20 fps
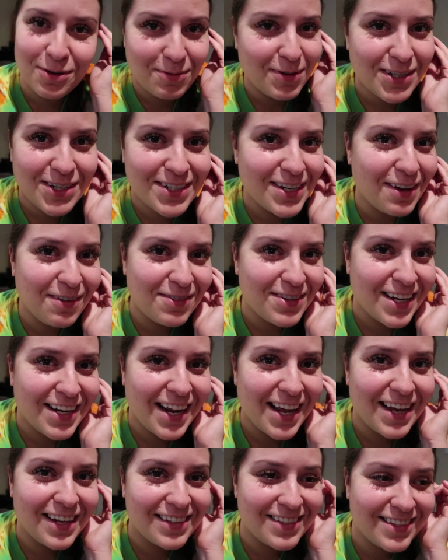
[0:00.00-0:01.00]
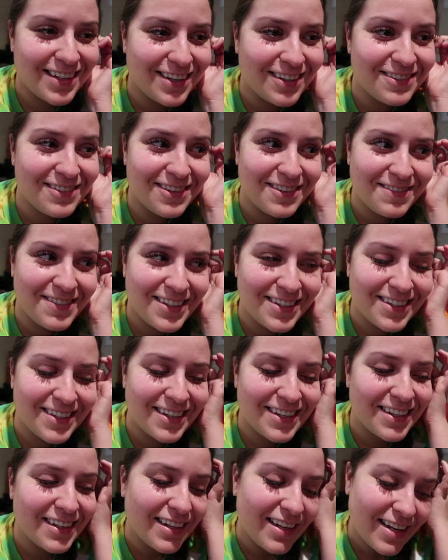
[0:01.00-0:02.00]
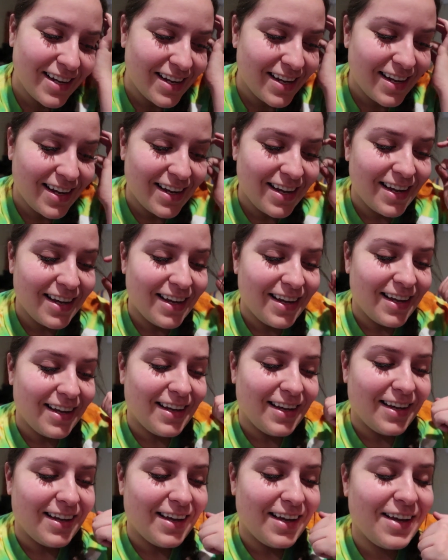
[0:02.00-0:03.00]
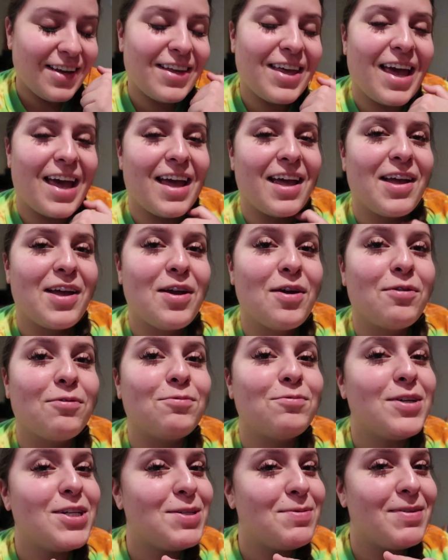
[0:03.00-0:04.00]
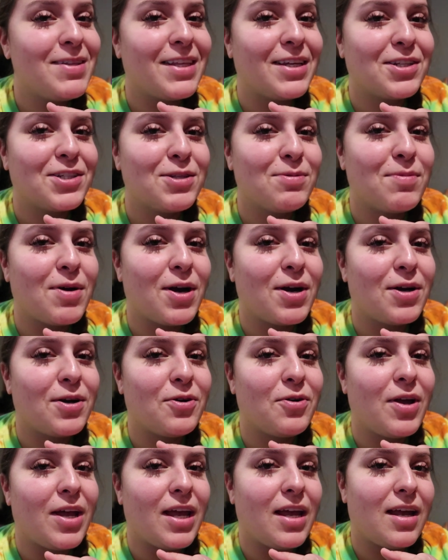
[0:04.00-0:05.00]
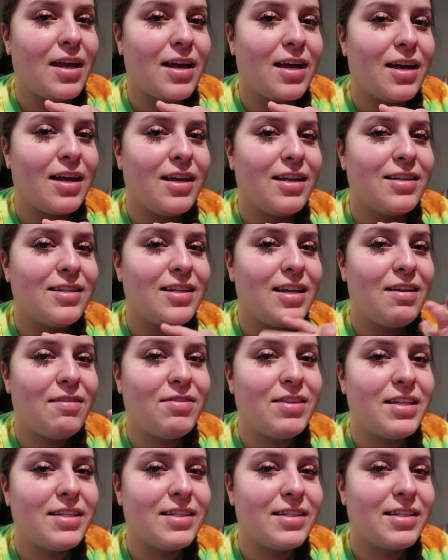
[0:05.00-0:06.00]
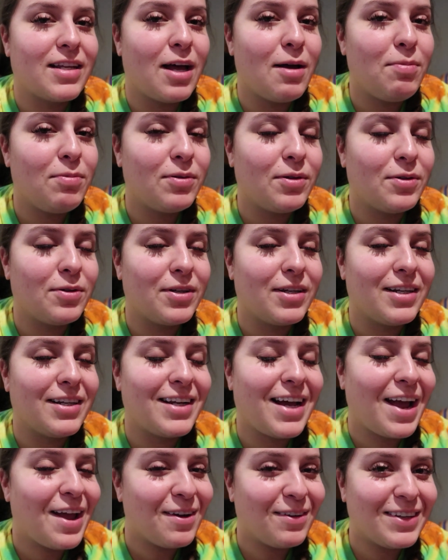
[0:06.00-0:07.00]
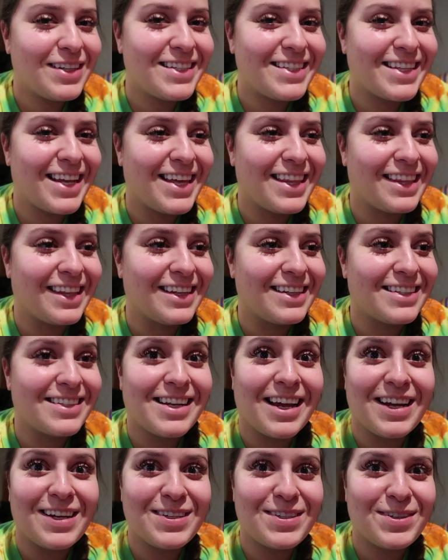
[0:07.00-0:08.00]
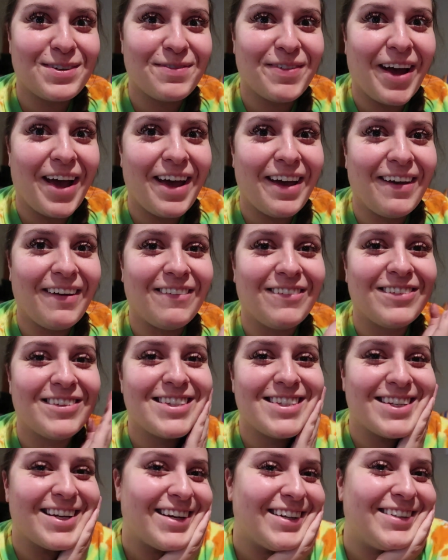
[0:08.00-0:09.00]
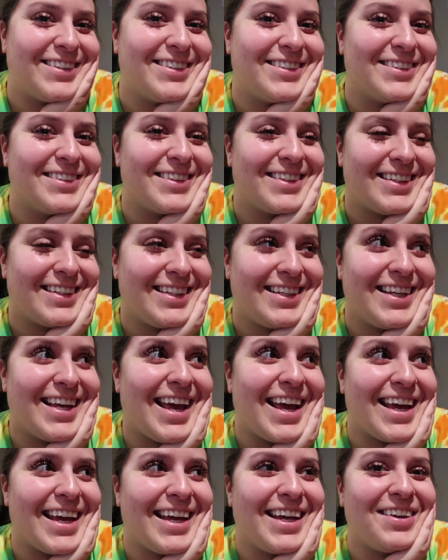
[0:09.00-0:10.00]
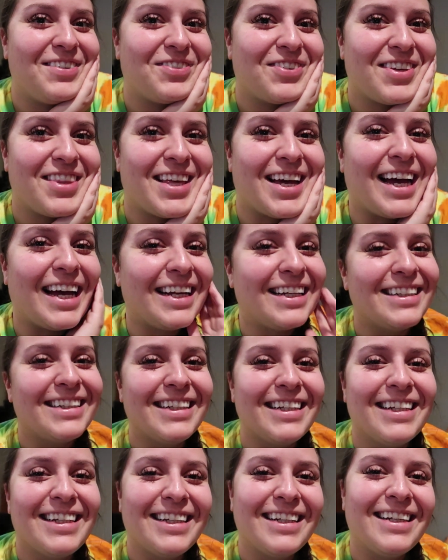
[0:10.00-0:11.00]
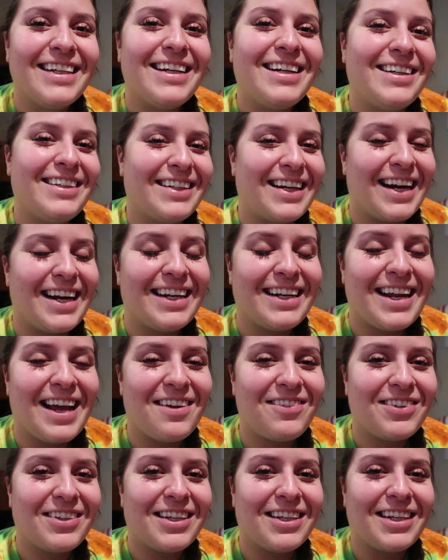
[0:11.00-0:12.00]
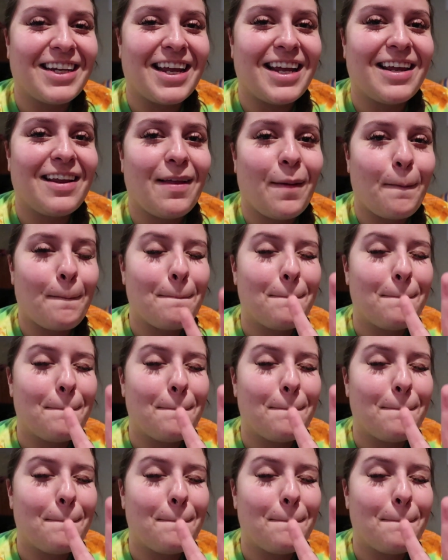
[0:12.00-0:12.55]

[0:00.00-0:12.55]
so much stuff today, so no wonder. Okay. Wish me luck tomorrow, and if this is uploaded, I always say this, I survived, so yay for that. All right, have a good night.